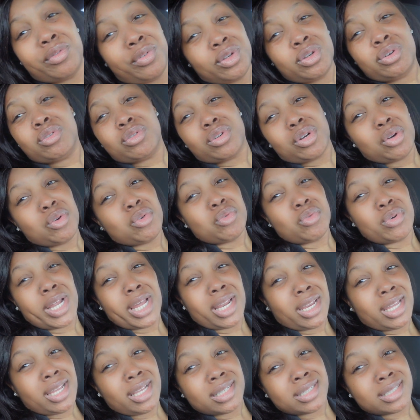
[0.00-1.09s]
if you don't know who
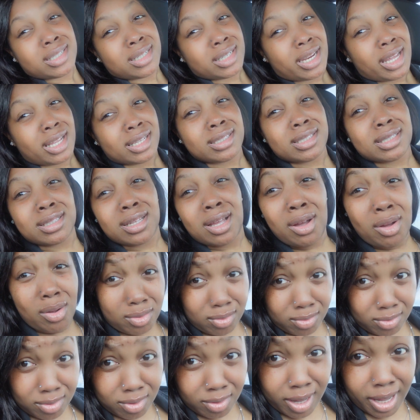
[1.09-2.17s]
that is singing that
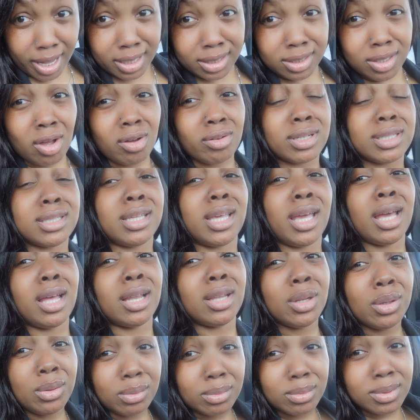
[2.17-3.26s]
song. Okay? Song is Get
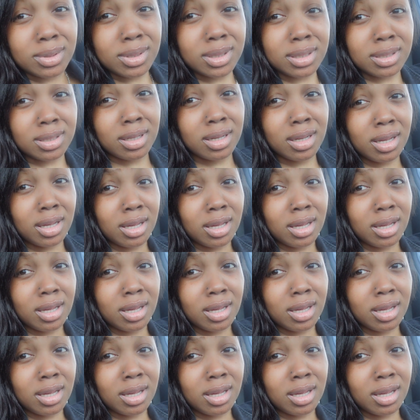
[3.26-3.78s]
Loose.